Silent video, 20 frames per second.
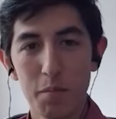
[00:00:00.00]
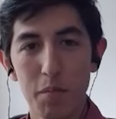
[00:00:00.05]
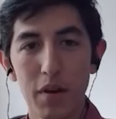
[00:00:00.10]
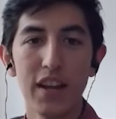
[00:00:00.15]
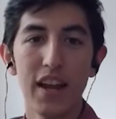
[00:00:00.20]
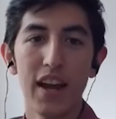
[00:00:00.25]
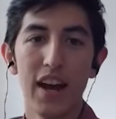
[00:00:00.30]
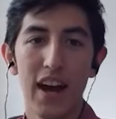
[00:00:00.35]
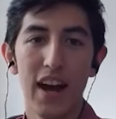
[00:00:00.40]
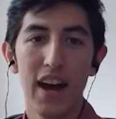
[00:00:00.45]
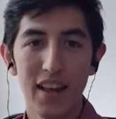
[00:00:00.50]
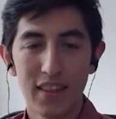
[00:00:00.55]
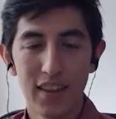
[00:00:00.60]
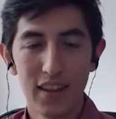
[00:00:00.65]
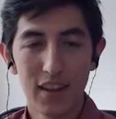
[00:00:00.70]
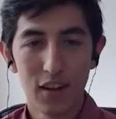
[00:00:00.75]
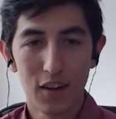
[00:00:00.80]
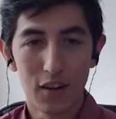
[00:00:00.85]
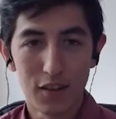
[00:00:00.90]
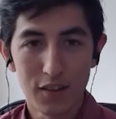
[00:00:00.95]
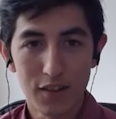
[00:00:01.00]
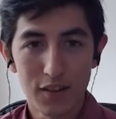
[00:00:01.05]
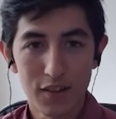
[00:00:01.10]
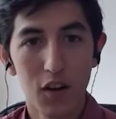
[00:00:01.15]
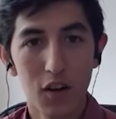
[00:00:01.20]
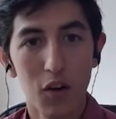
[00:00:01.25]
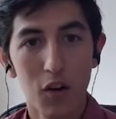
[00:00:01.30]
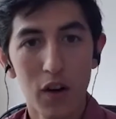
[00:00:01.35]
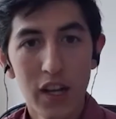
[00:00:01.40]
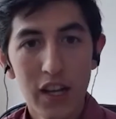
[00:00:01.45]
But yeah, I think
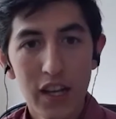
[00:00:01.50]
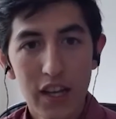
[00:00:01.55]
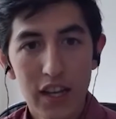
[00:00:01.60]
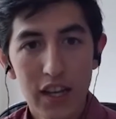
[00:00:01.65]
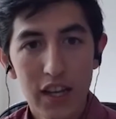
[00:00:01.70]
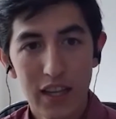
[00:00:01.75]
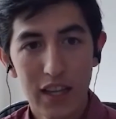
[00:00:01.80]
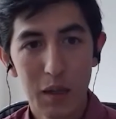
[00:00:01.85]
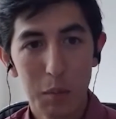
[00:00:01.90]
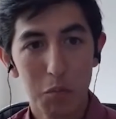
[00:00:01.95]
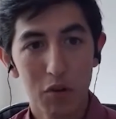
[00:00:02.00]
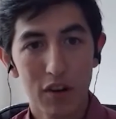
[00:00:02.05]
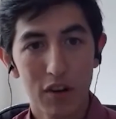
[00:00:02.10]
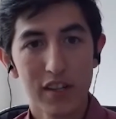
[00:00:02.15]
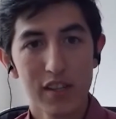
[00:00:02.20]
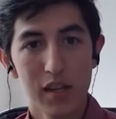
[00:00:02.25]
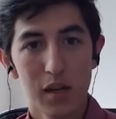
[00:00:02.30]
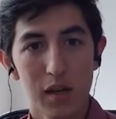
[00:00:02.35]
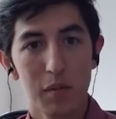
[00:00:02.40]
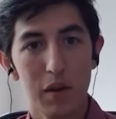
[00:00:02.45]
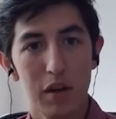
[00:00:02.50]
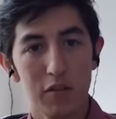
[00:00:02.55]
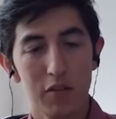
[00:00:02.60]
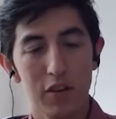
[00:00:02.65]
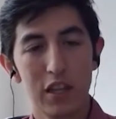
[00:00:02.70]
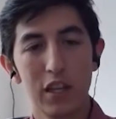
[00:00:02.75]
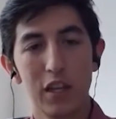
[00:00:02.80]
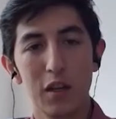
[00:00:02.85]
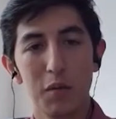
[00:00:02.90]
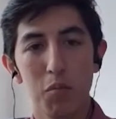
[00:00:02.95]
also he brings up a
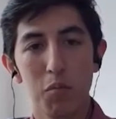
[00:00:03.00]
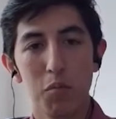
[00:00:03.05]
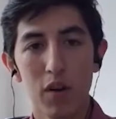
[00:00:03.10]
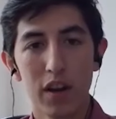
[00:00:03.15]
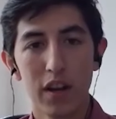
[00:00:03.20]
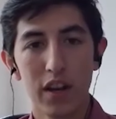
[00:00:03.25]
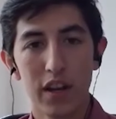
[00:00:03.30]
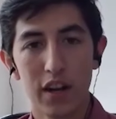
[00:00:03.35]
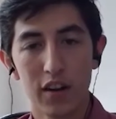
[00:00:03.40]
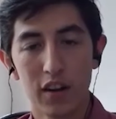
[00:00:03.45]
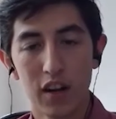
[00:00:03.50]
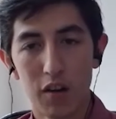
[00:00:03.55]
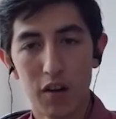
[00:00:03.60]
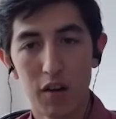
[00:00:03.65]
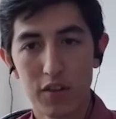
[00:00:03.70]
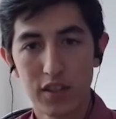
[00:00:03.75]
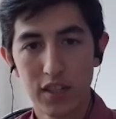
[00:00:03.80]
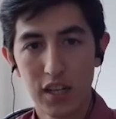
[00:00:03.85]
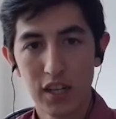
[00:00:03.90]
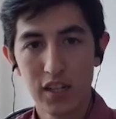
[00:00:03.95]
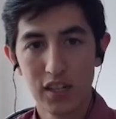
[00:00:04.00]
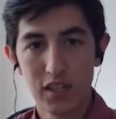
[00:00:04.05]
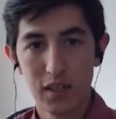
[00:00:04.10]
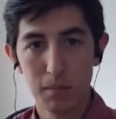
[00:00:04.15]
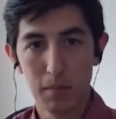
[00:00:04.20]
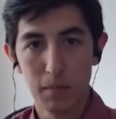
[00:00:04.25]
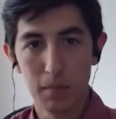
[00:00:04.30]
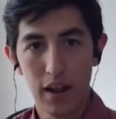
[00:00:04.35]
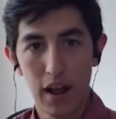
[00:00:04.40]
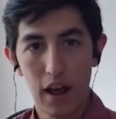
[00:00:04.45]
really good point in our conversation
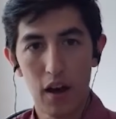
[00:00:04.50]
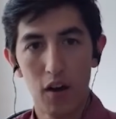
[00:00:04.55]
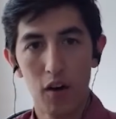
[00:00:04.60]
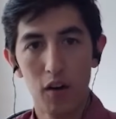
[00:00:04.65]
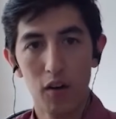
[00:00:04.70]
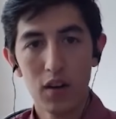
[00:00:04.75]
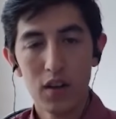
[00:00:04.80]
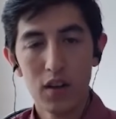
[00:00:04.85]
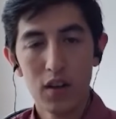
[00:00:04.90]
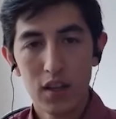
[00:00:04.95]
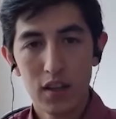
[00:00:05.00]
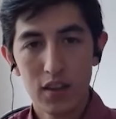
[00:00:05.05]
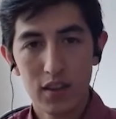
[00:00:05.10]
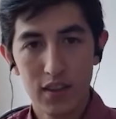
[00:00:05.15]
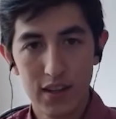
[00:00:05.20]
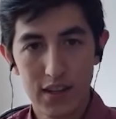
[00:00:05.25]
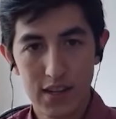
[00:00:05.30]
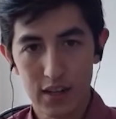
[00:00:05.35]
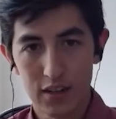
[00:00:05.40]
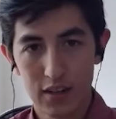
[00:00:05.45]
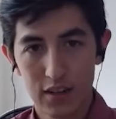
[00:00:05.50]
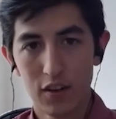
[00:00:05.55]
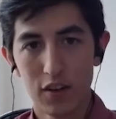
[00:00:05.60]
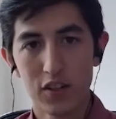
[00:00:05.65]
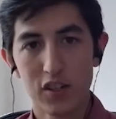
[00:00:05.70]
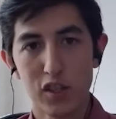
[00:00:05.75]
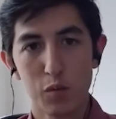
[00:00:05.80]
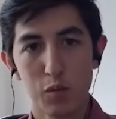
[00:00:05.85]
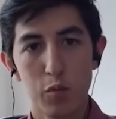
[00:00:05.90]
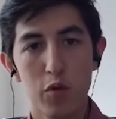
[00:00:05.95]
about how the
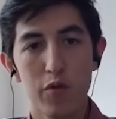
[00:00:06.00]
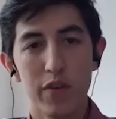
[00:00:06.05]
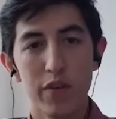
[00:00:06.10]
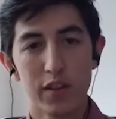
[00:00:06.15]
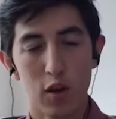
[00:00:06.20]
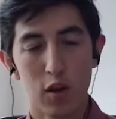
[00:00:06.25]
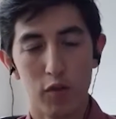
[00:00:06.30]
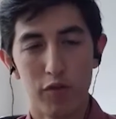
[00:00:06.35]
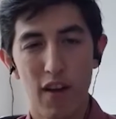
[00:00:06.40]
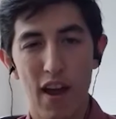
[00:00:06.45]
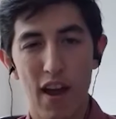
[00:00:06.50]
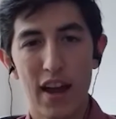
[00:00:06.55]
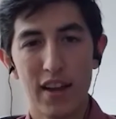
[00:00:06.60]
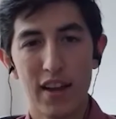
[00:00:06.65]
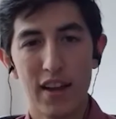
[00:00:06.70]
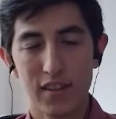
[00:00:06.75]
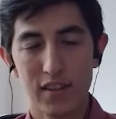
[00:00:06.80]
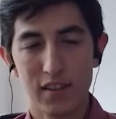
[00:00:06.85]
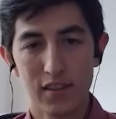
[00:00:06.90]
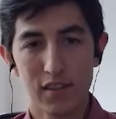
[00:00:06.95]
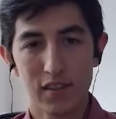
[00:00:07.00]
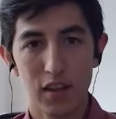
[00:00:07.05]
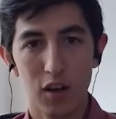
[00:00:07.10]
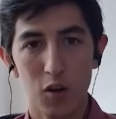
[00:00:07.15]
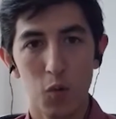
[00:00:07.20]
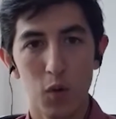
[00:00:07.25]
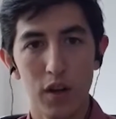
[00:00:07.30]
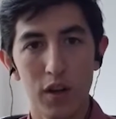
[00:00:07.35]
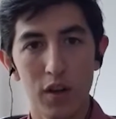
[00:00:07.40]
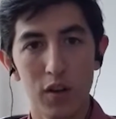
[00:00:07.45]
technology is moving so fast. And so
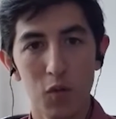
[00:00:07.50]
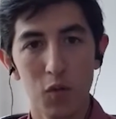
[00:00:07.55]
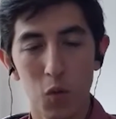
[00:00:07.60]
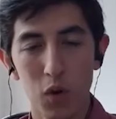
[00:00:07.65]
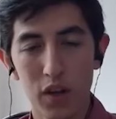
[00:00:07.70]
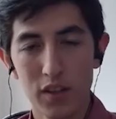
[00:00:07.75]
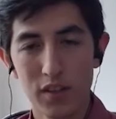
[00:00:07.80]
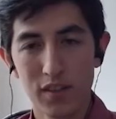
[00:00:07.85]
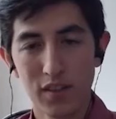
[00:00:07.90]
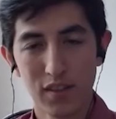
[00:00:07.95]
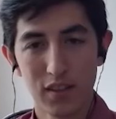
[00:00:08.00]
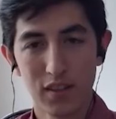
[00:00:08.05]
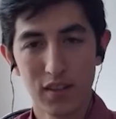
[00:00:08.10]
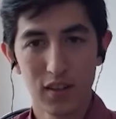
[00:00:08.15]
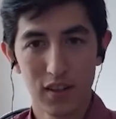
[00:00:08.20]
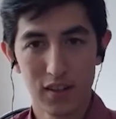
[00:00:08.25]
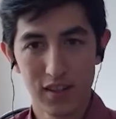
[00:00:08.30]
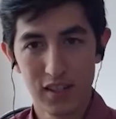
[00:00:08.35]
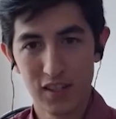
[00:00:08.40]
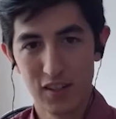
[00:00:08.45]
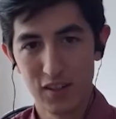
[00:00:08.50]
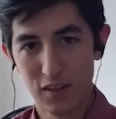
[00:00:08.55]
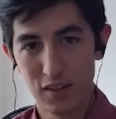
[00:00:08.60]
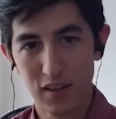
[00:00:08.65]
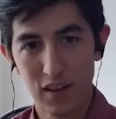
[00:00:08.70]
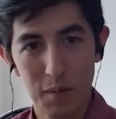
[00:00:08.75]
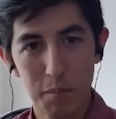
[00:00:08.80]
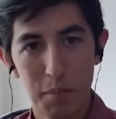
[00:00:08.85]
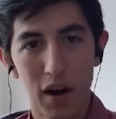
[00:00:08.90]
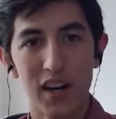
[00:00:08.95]
what was considered
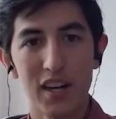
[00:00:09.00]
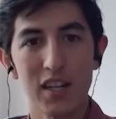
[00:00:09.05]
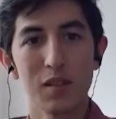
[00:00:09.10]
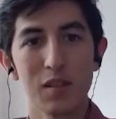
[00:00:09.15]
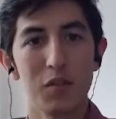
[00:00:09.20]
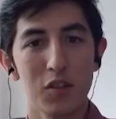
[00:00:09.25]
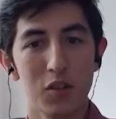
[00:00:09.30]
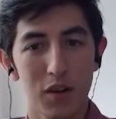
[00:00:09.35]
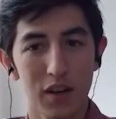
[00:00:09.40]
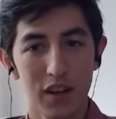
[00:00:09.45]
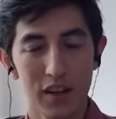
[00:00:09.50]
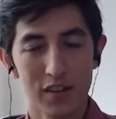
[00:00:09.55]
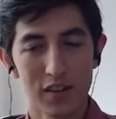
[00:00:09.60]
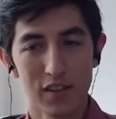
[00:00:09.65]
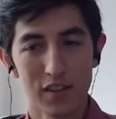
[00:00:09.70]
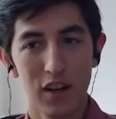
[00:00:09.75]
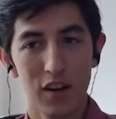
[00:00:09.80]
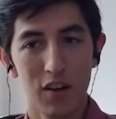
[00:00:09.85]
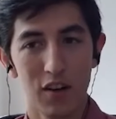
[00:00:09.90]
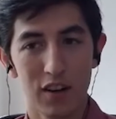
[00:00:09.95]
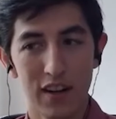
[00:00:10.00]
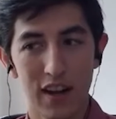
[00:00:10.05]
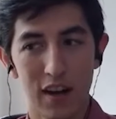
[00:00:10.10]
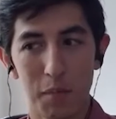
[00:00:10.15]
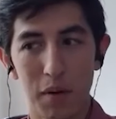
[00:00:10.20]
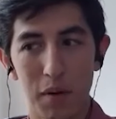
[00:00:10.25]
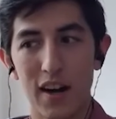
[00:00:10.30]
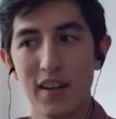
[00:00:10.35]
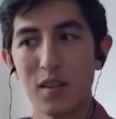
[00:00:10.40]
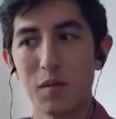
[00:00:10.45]
impossible 20 years ago are now
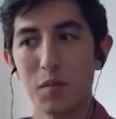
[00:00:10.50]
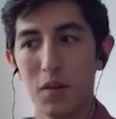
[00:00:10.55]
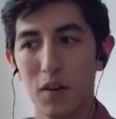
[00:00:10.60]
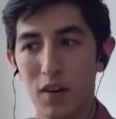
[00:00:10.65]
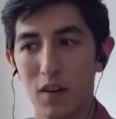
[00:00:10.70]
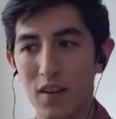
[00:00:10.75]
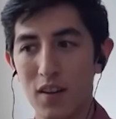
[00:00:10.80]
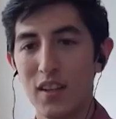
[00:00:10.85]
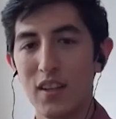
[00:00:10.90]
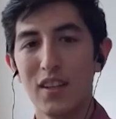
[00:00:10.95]
possible.